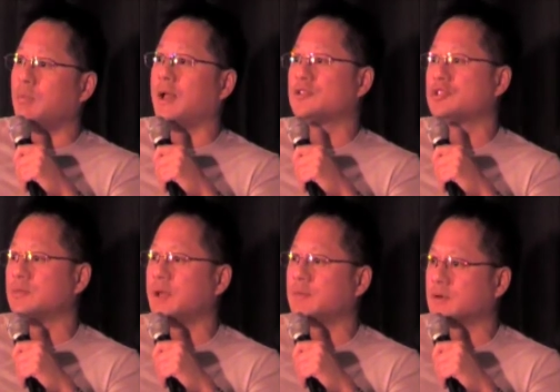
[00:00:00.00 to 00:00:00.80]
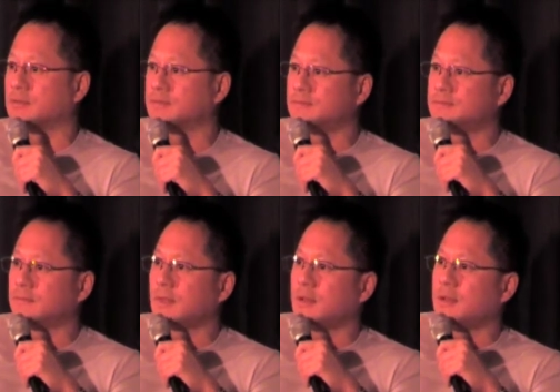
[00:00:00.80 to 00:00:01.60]
a blank sheet of paper.
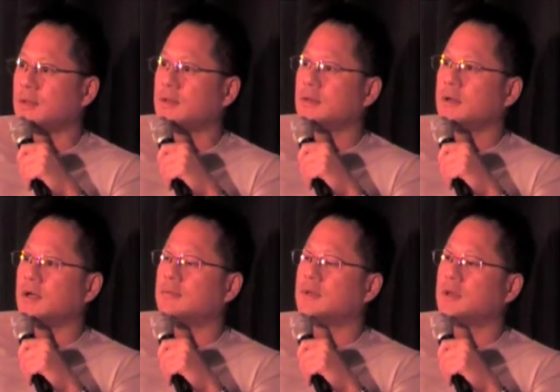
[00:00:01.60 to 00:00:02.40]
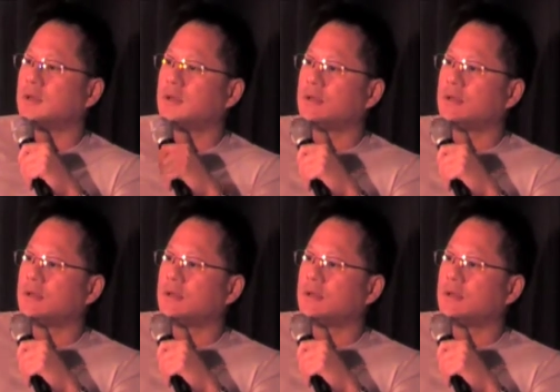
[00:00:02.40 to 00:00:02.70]
Um,